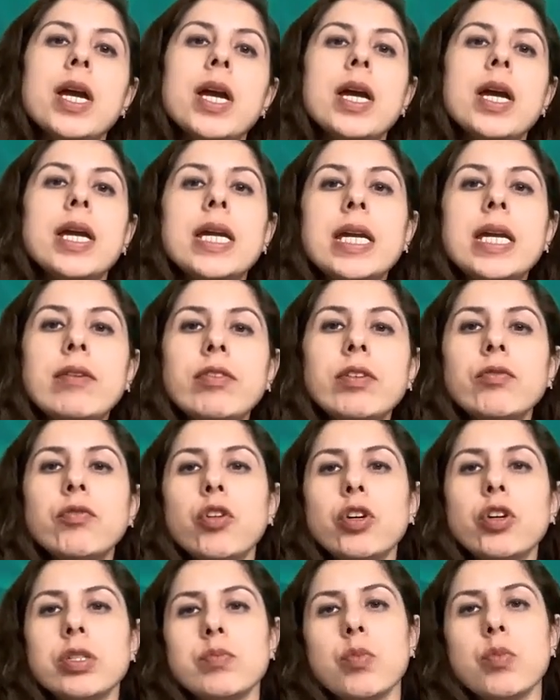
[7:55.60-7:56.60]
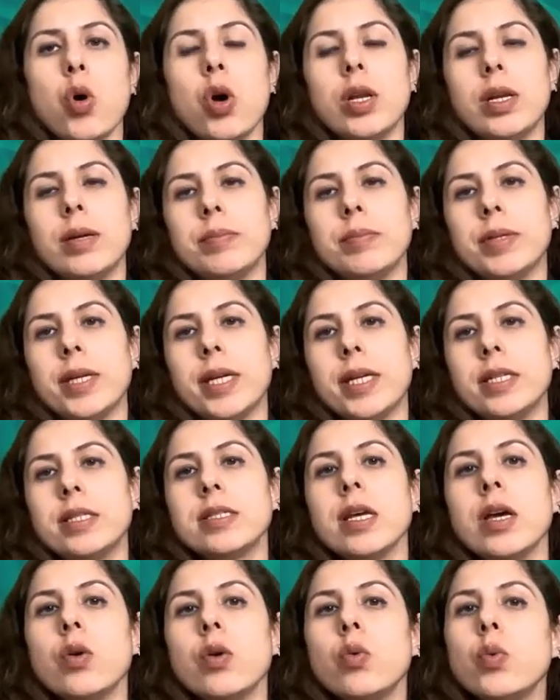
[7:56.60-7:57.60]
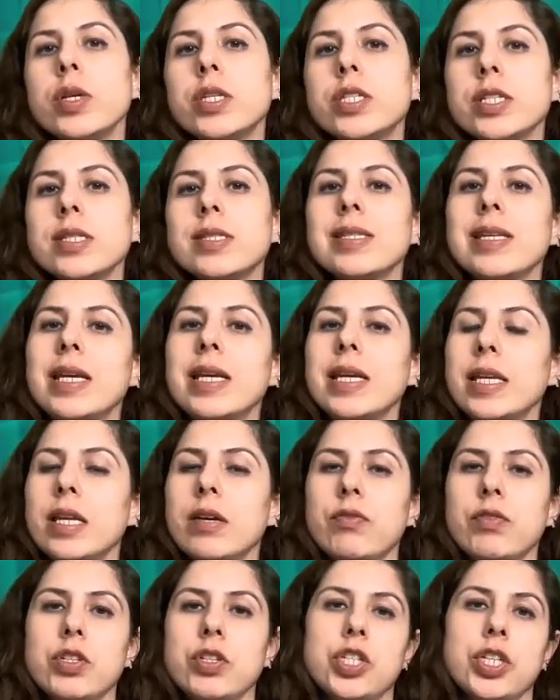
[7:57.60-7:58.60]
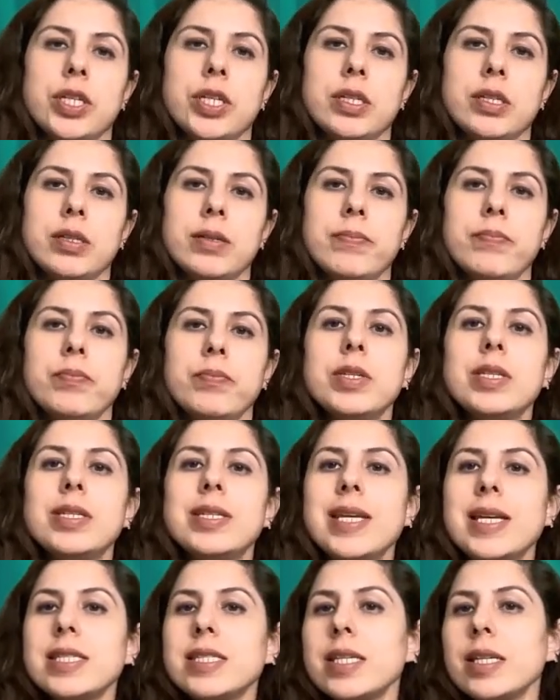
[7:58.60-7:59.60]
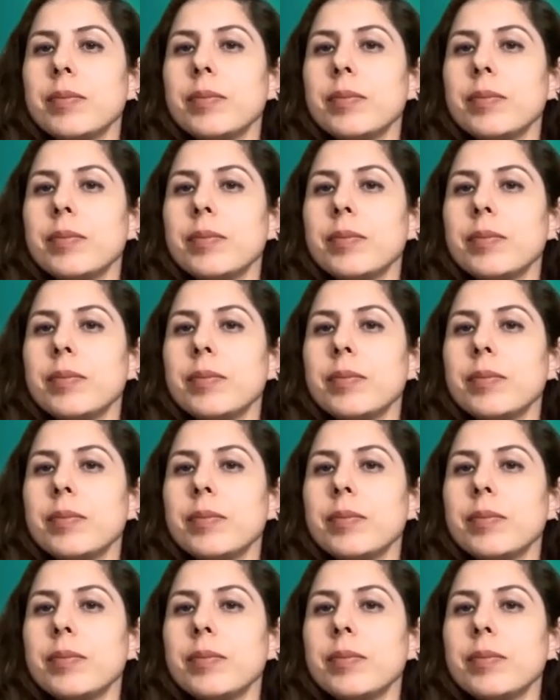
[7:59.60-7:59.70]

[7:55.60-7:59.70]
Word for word: even for small updates, which is inefficient. Testing